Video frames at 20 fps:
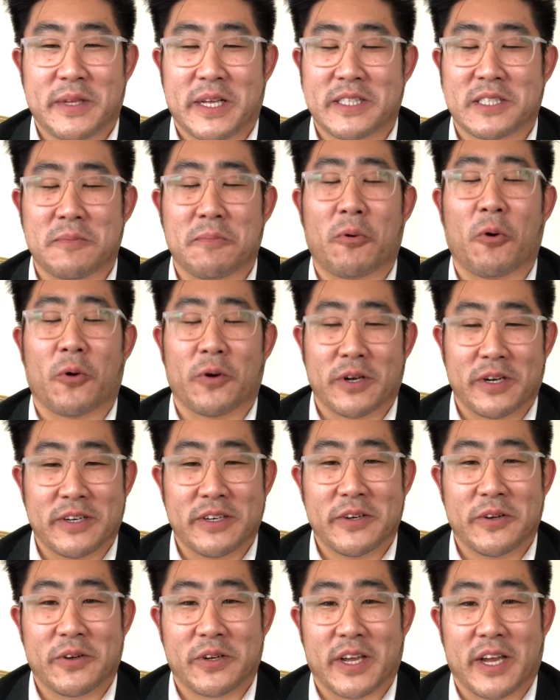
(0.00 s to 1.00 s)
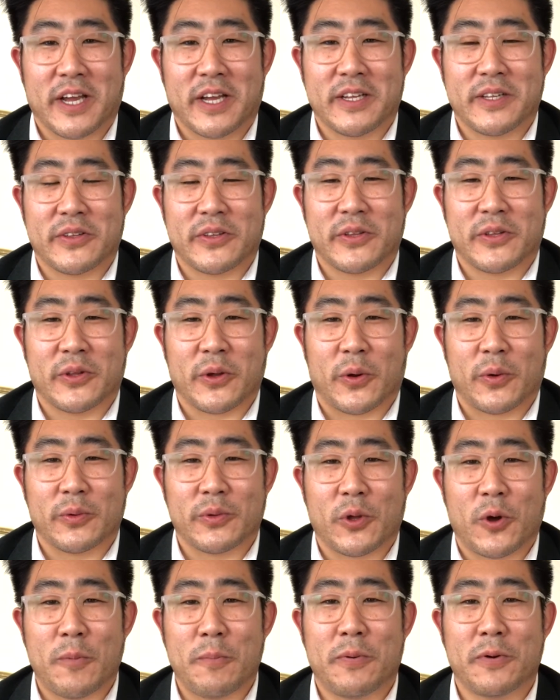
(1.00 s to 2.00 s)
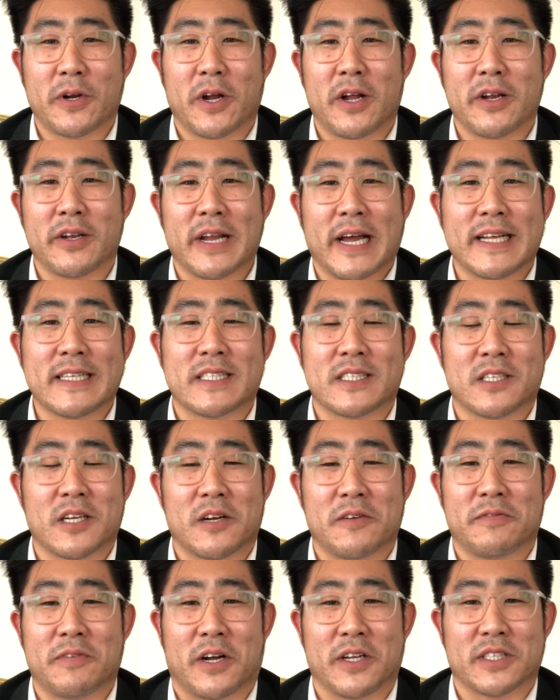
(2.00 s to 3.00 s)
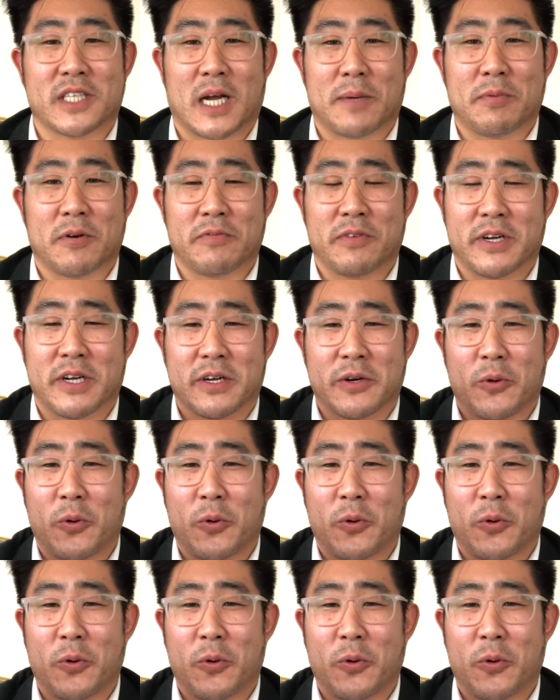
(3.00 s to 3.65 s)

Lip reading: important. Okay, don't put on night stuff on top of a